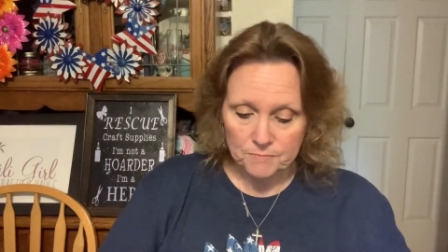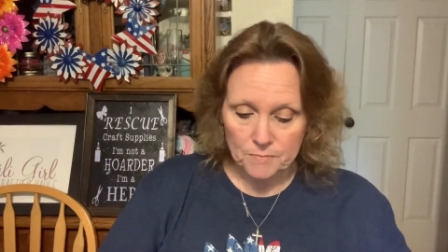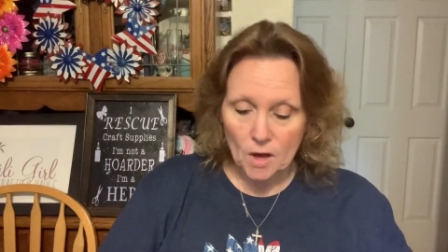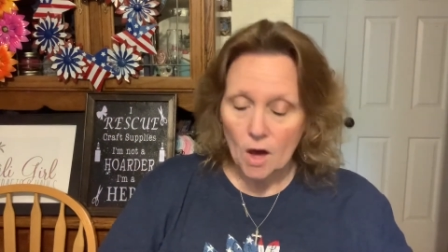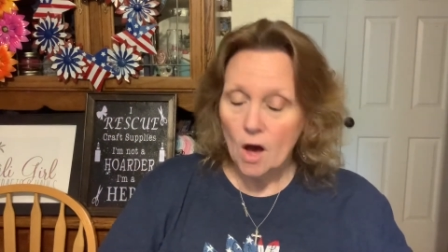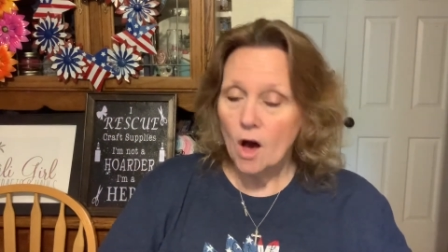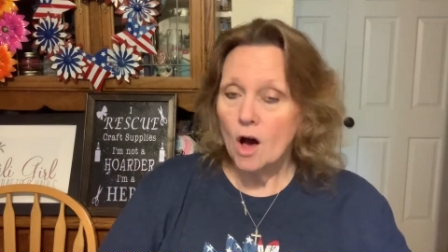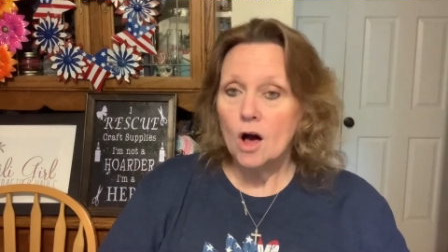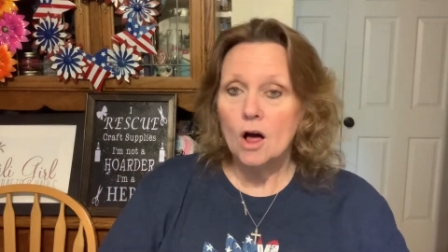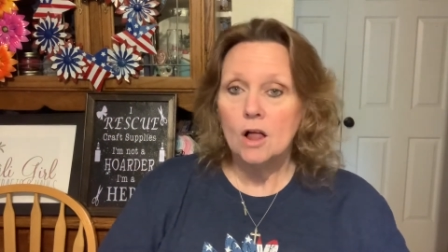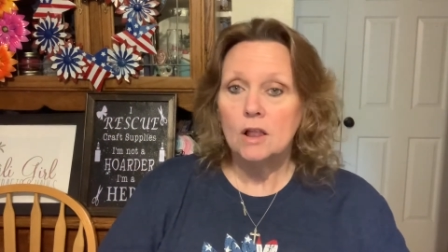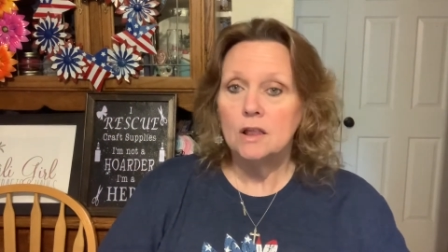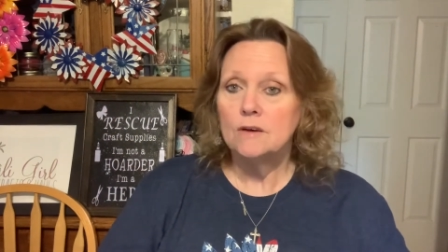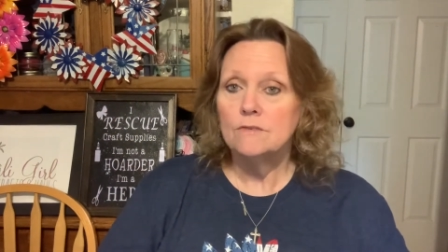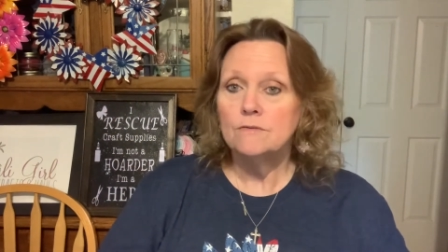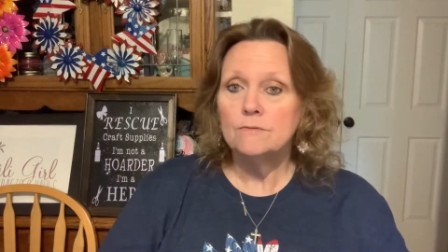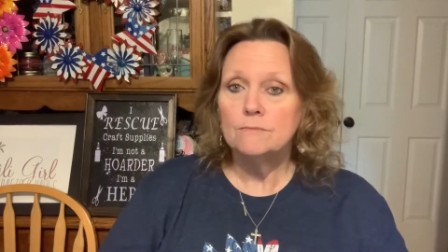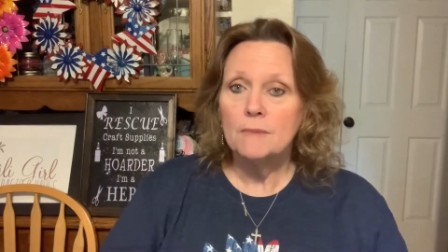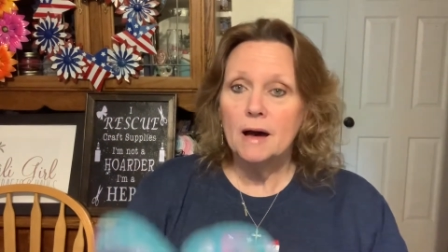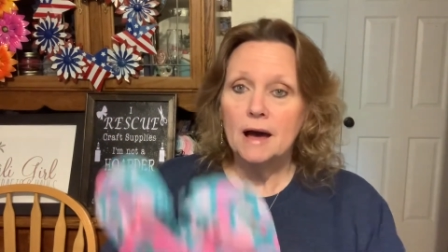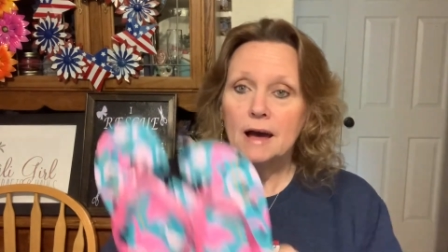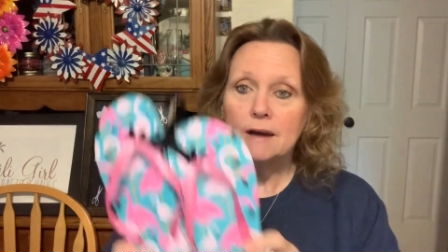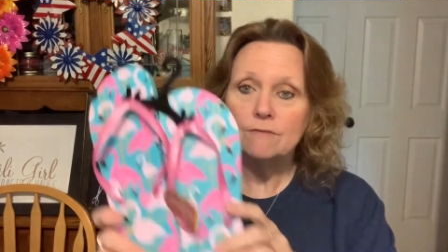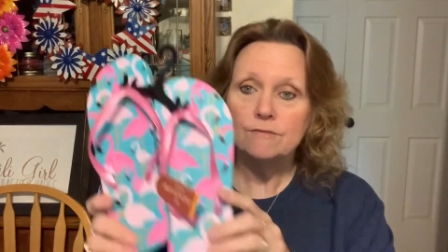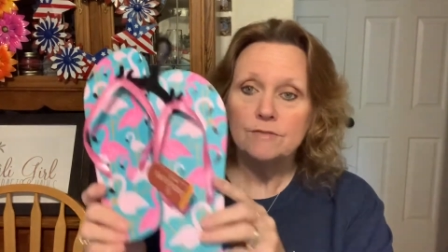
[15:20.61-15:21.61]
all of
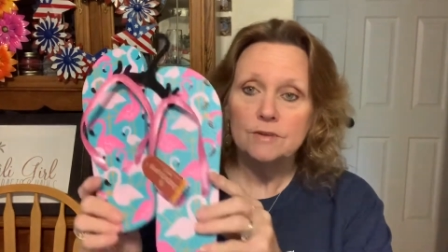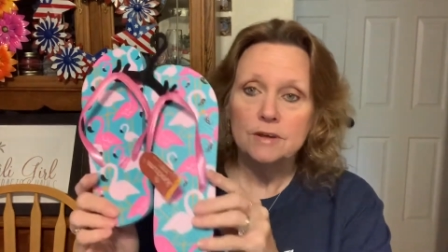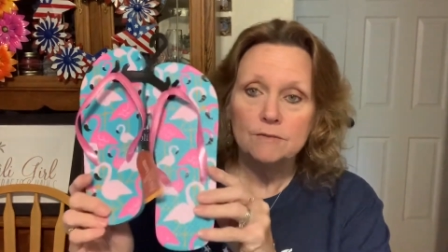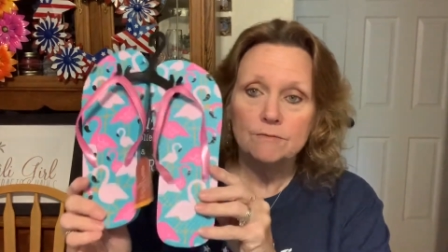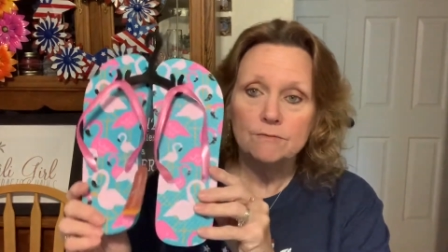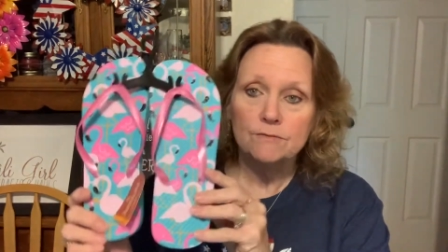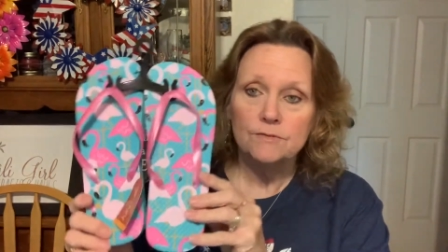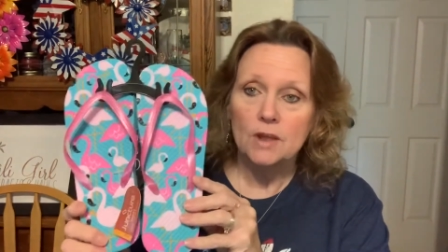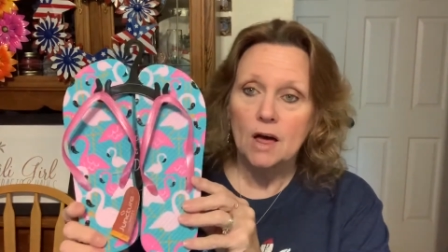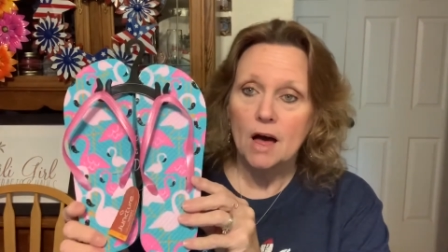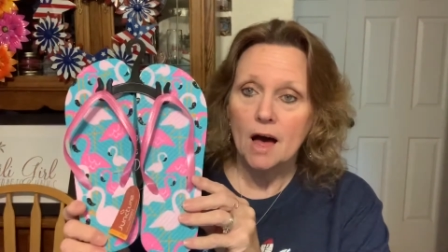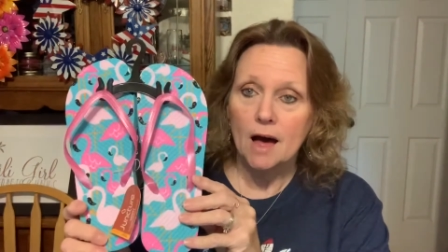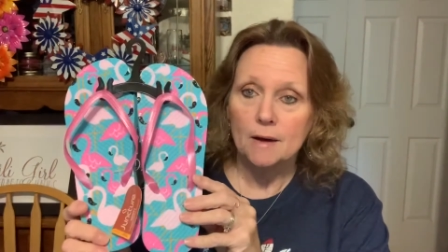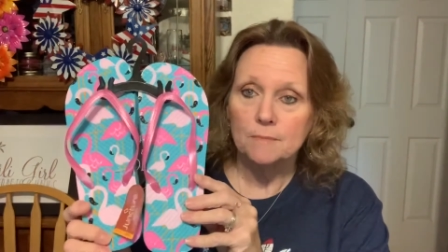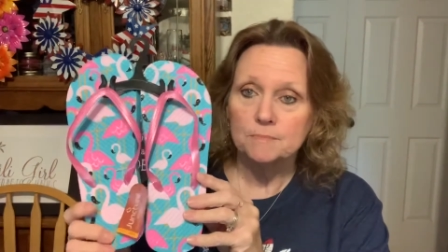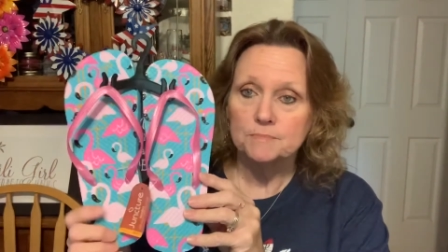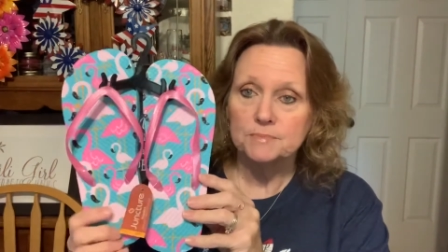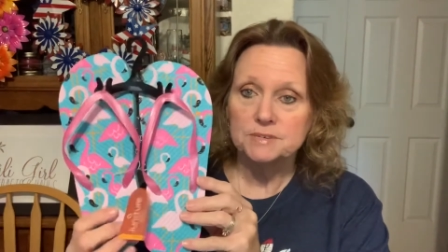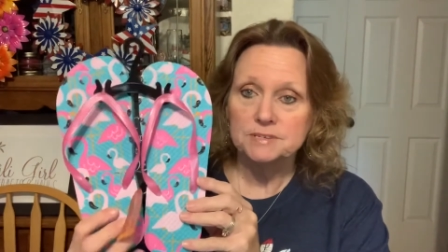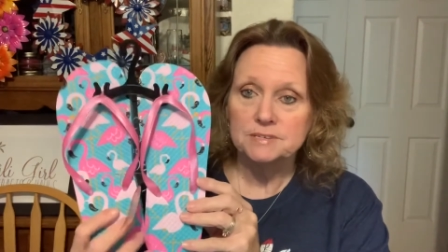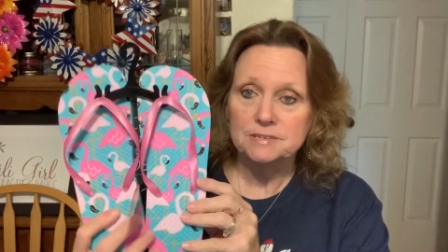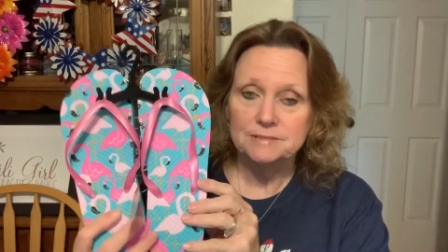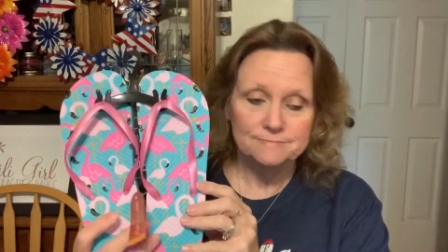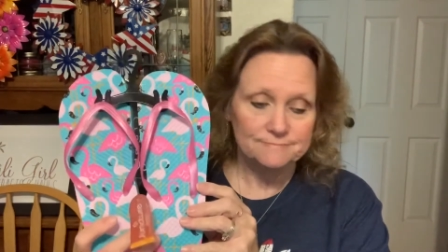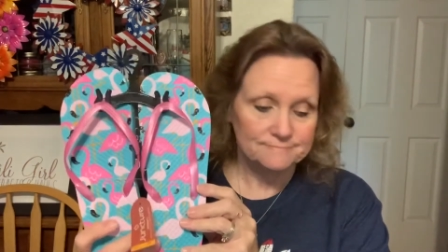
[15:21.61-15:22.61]
my flip-flops,